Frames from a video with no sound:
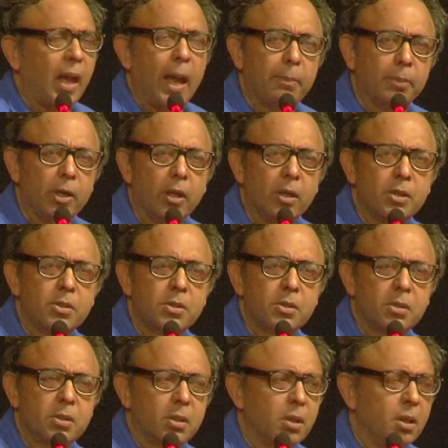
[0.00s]

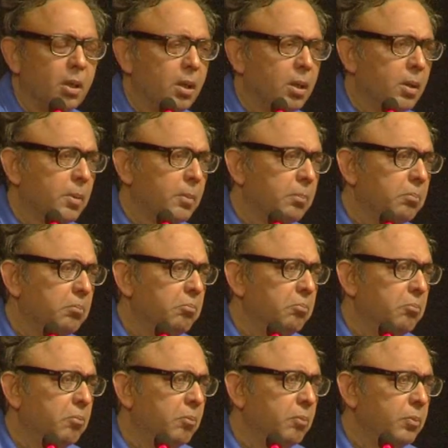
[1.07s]
happiness,
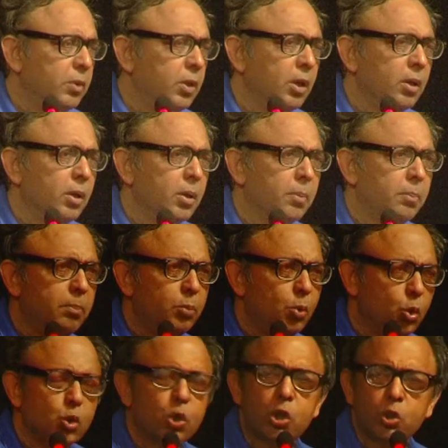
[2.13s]
the
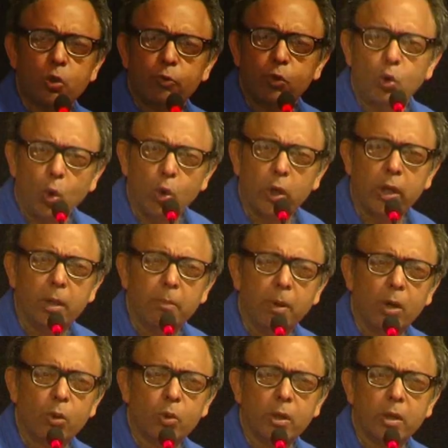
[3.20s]
process of talking
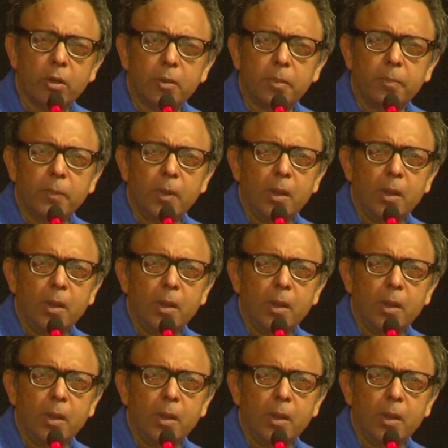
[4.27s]
about it,